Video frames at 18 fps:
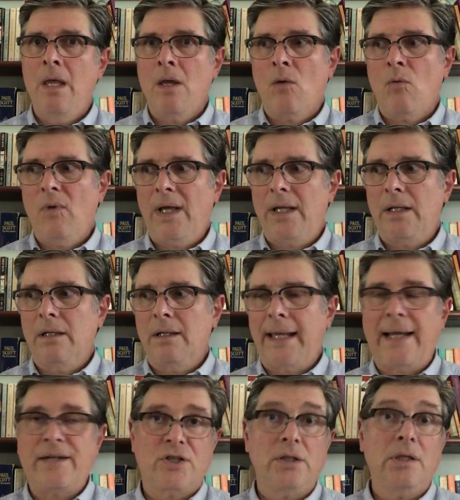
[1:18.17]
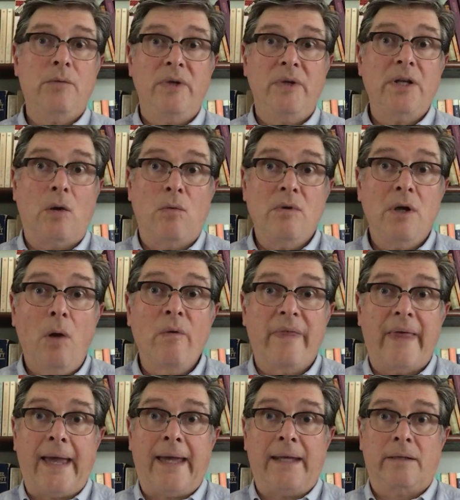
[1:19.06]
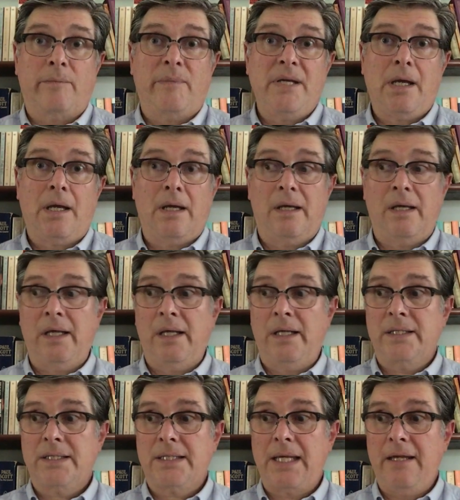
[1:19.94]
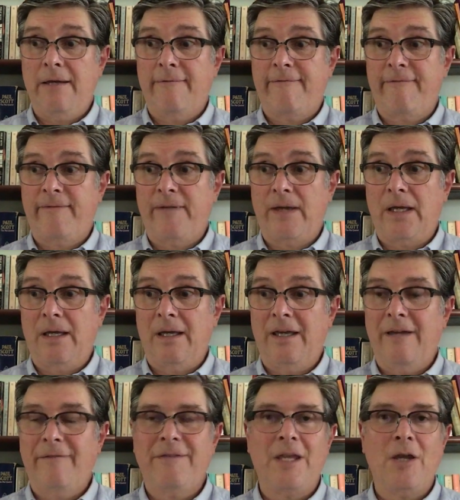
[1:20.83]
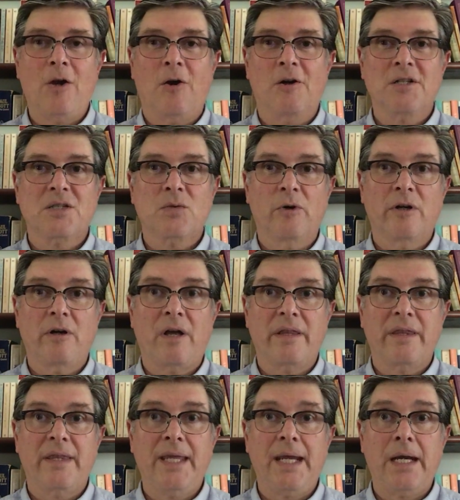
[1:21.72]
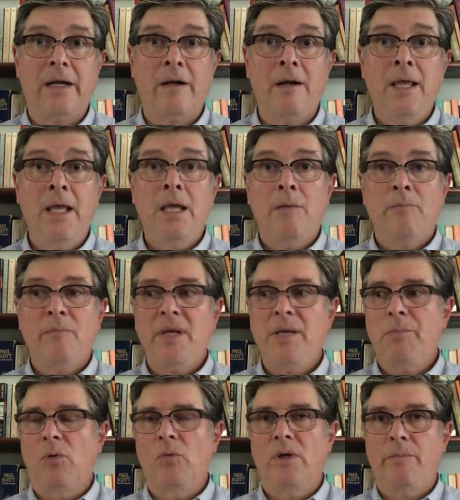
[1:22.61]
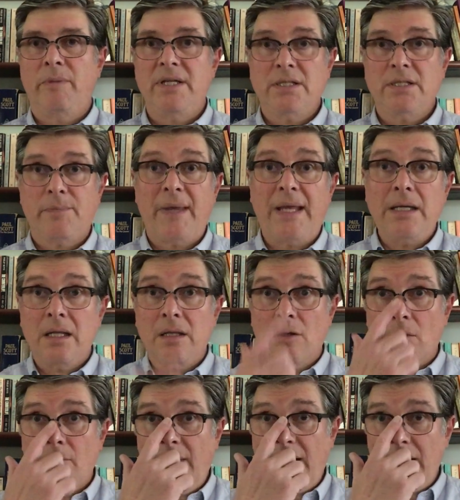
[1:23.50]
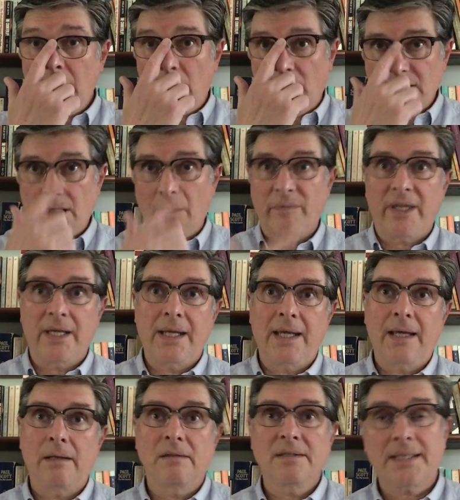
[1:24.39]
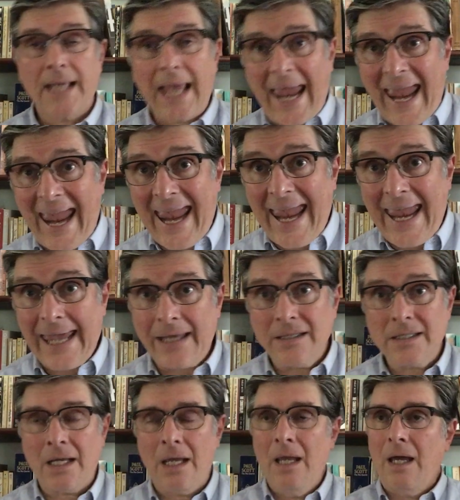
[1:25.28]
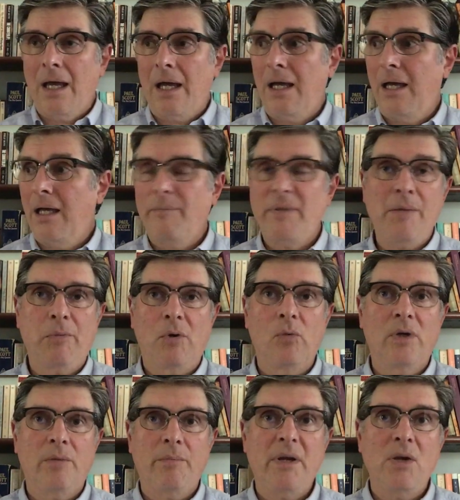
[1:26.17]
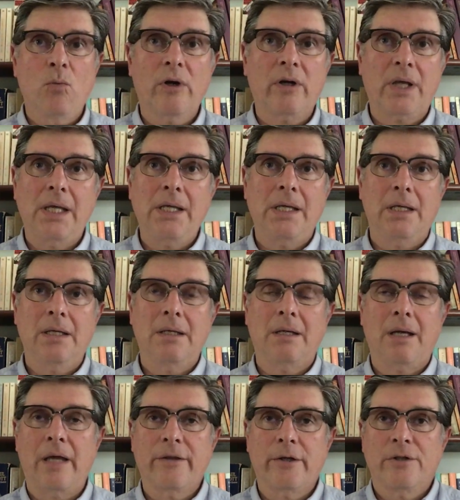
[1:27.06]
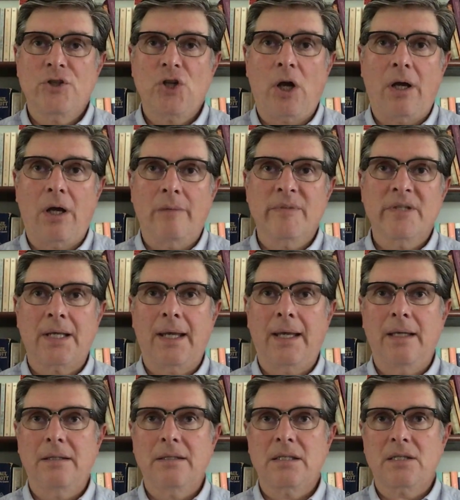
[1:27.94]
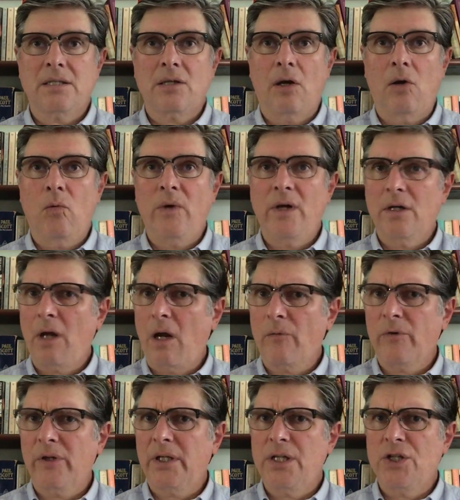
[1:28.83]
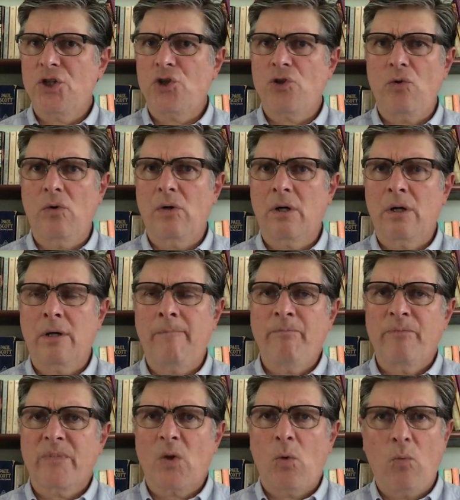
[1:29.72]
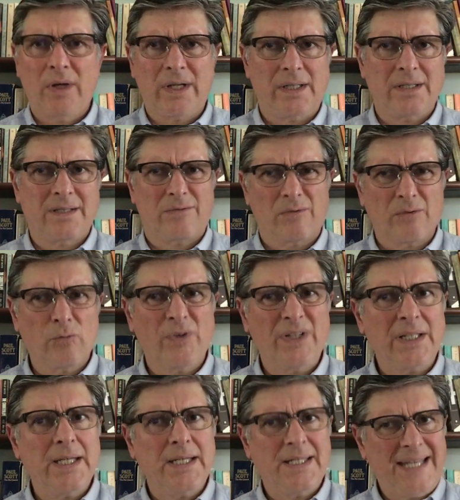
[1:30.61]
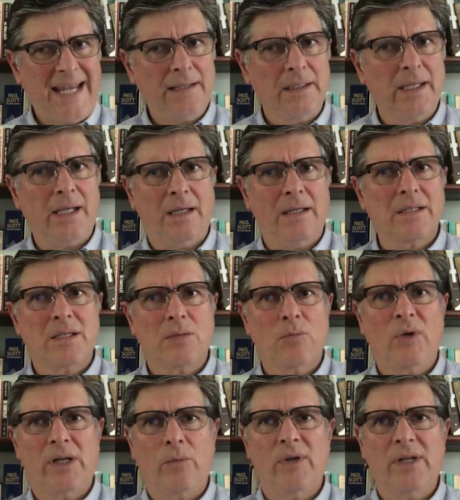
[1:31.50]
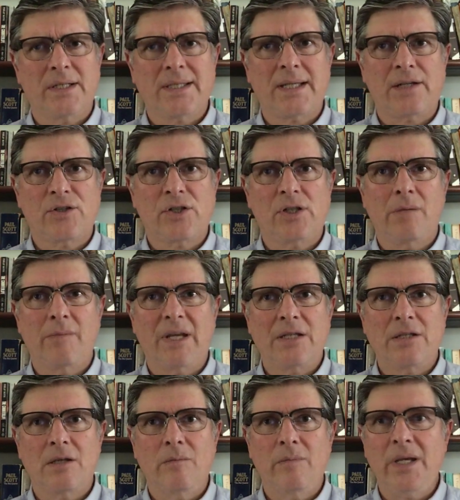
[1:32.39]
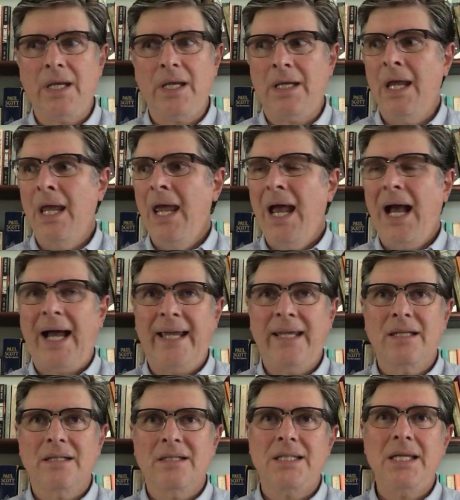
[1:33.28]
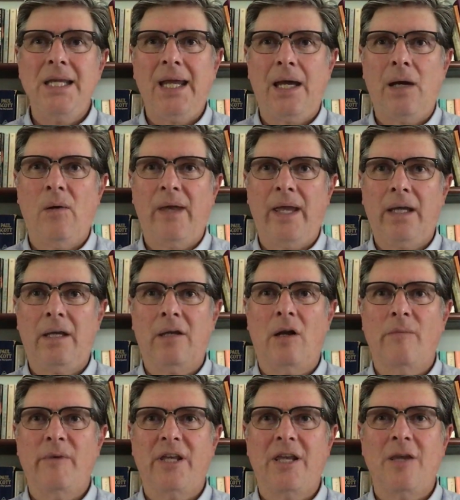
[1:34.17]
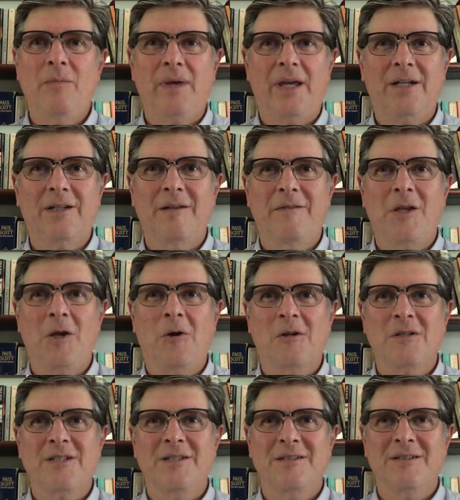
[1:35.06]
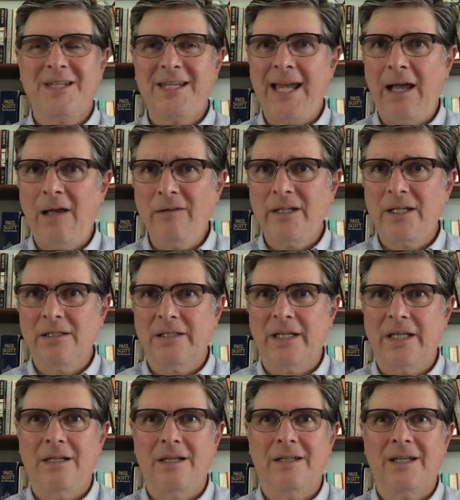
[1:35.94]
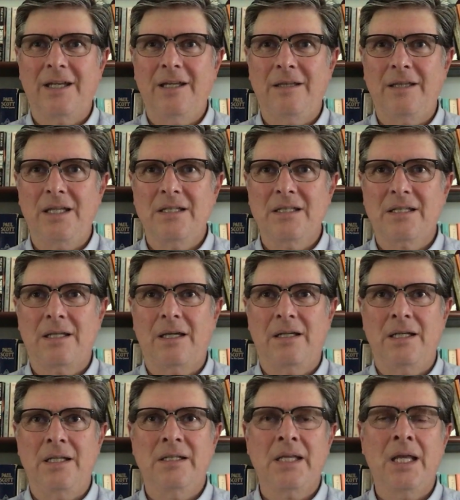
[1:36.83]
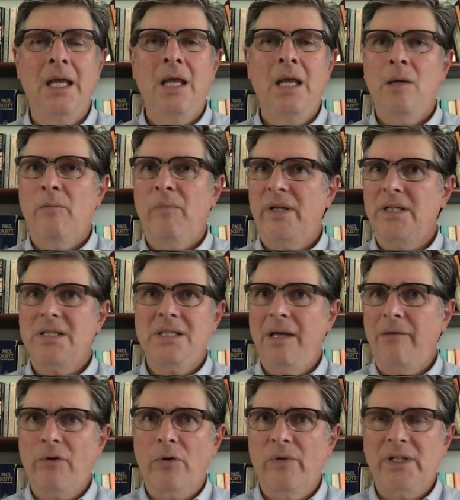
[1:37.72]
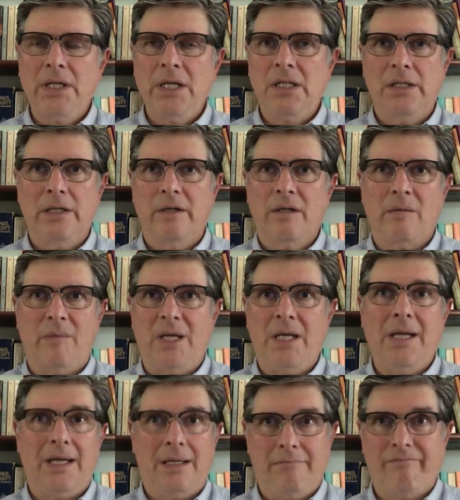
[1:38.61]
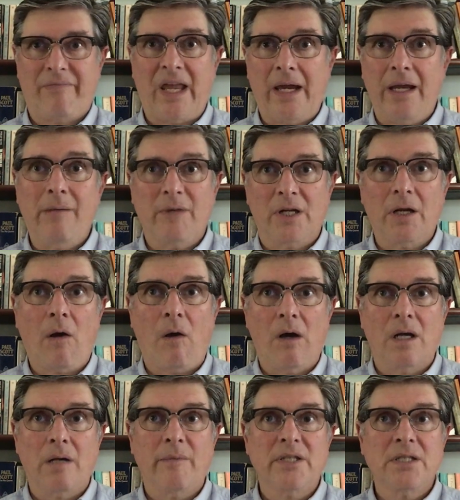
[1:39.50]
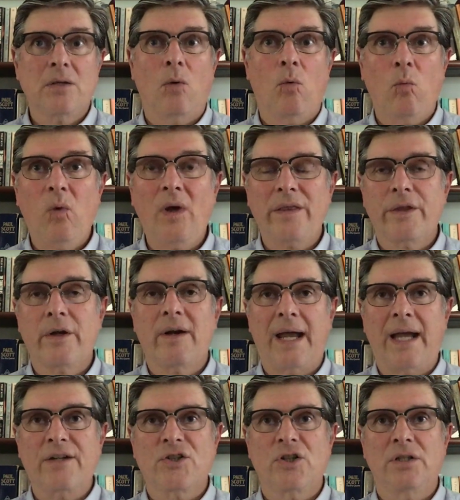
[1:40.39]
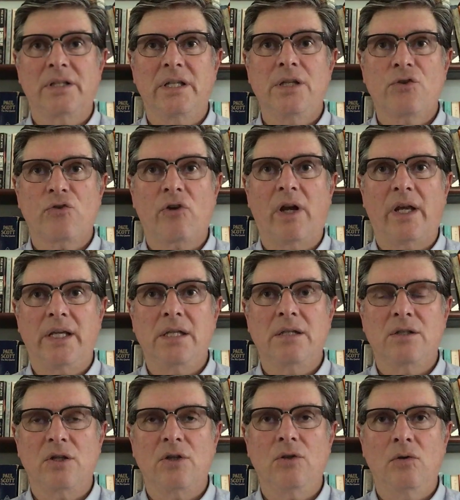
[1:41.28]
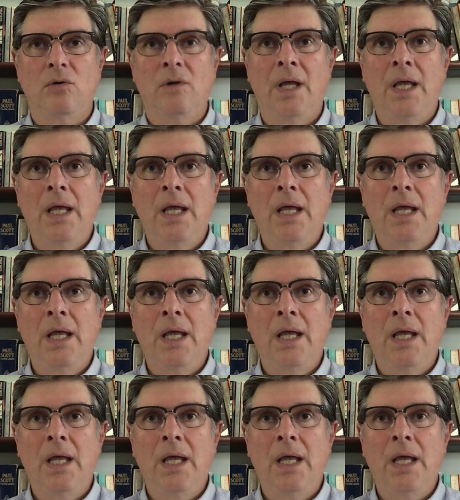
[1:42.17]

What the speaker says: Well, actually, we don't know that, because if the arts were not there, people would be spending their money on something else, and people would be working in other jobs. And so we're not really sure what it's really telling us, what it's actually meant to be. I can see how economic impact of the arts is calculated in these studies, but it's never really clear to me, and I am an economist, what they're actually trying to